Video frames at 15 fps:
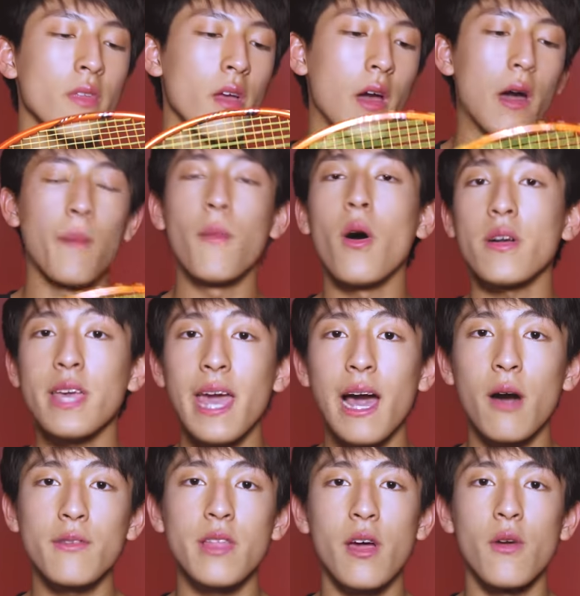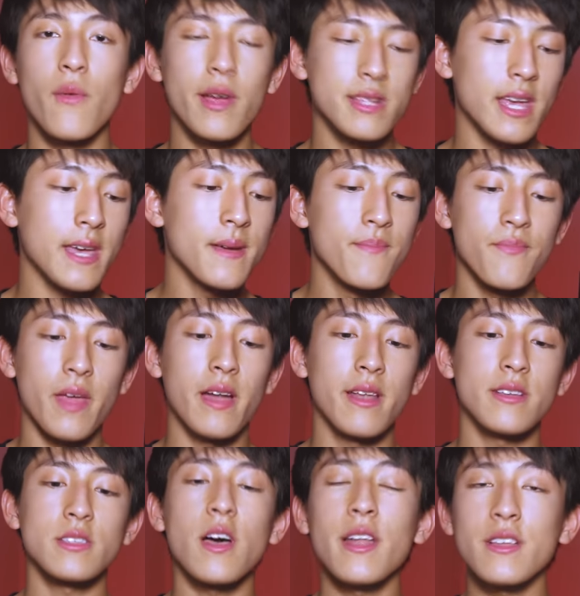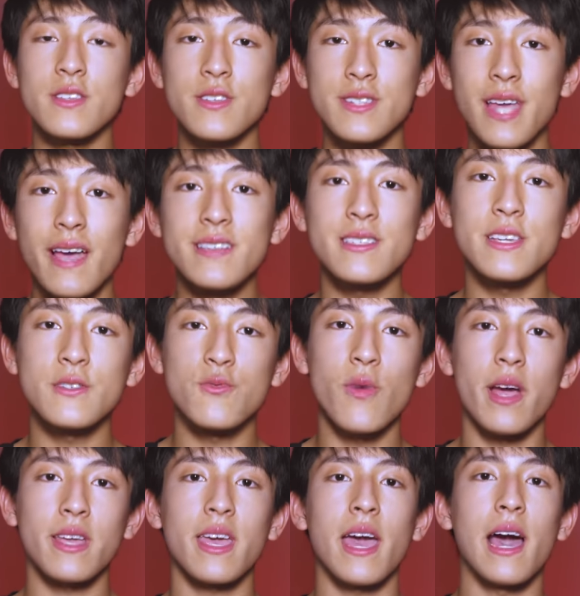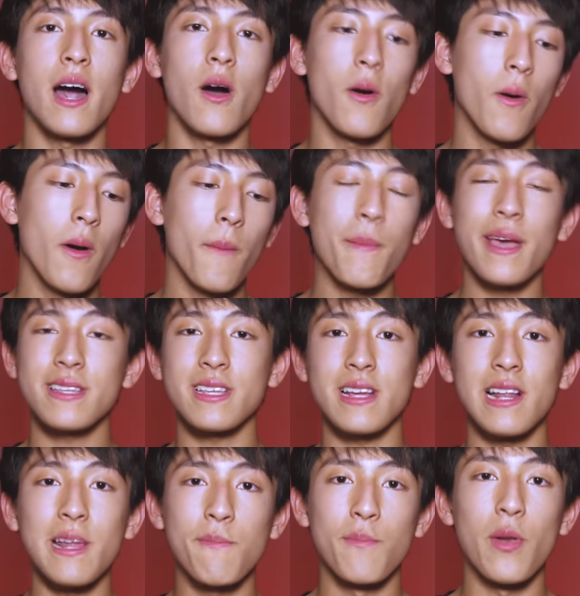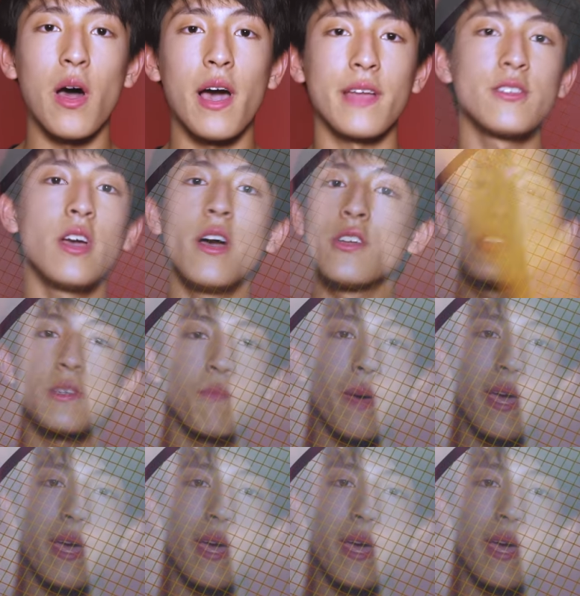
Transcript: uh, market out there already and decided to test this racket out basically blind. Just